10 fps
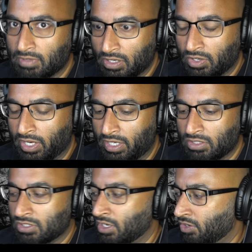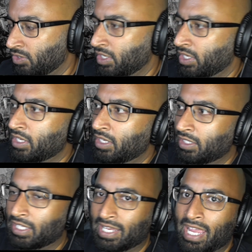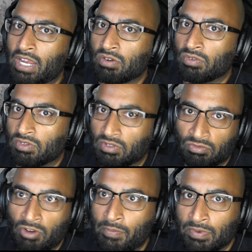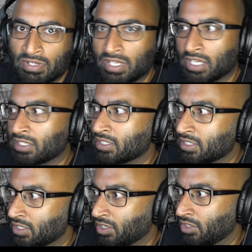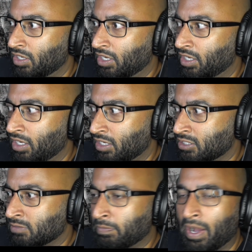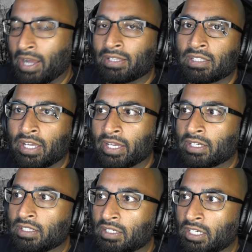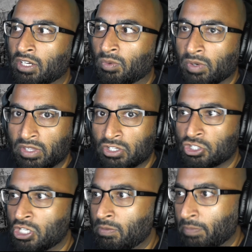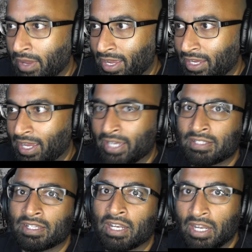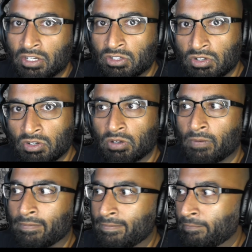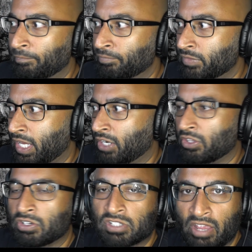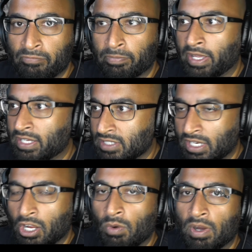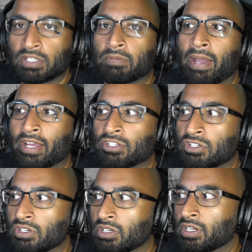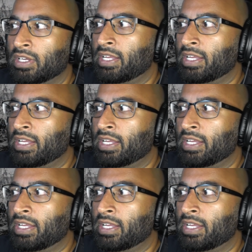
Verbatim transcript: Okay, so the gate represents a spot that you know where the sheep exit and enter. You know their safe place, and they go out to pasture,